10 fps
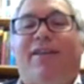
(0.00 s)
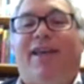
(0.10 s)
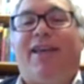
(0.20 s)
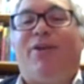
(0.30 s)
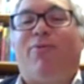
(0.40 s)

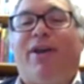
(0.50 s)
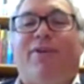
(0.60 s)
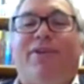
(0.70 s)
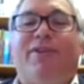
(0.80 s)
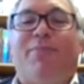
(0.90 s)
Lady
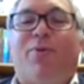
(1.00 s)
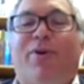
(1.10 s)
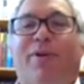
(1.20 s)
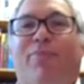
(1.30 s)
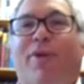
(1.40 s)
Gregory is an
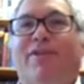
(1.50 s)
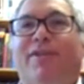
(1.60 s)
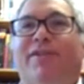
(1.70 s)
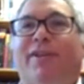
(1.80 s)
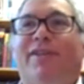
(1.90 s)
important
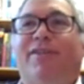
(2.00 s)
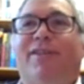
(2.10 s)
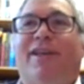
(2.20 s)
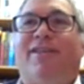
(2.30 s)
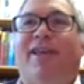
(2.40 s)
presence in the
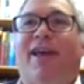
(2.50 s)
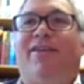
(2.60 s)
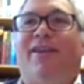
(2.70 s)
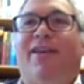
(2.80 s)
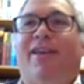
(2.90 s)
sense
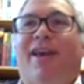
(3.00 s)
that